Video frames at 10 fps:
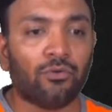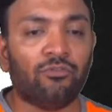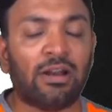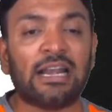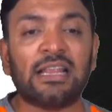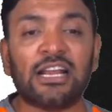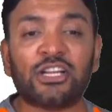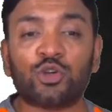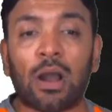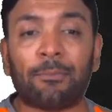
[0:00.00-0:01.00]
When did the
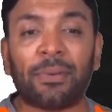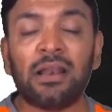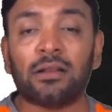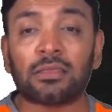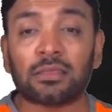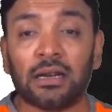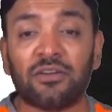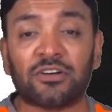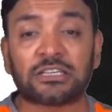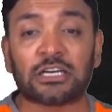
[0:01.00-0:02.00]
issue happen?
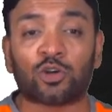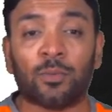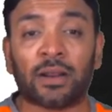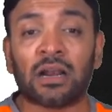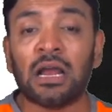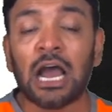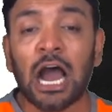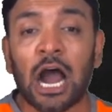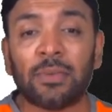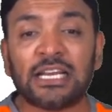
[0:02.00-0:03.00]
31st October.
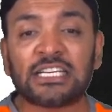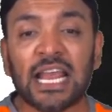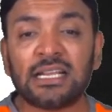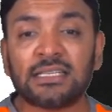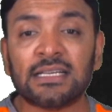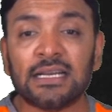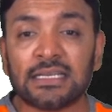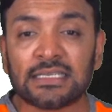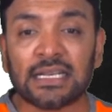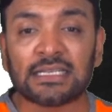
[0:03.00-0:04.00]
How many shares?
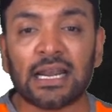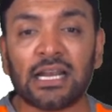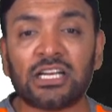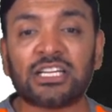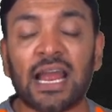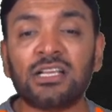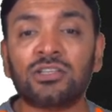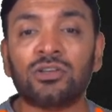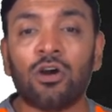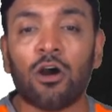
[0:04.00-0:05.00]
600
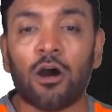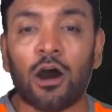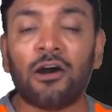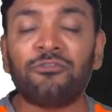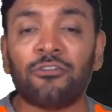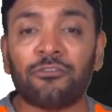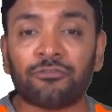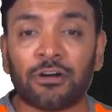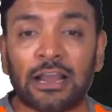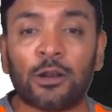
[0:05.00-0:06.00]
shares of
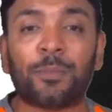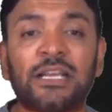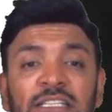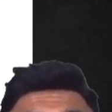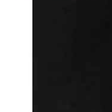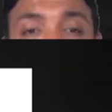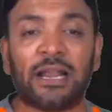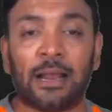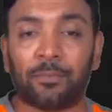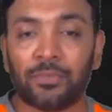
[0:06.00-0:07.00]
5 rupees each
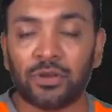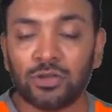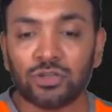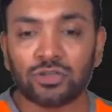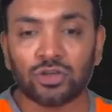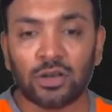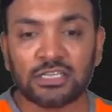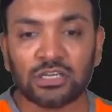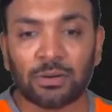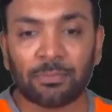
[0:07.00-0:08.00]
paid up. So
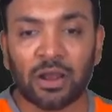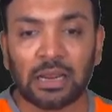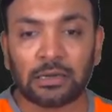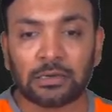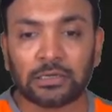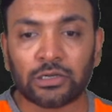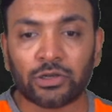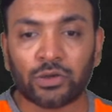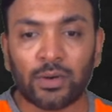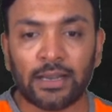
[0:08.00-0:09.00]
let's come back
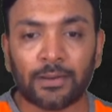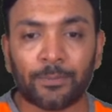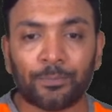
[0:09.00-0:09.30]
to it.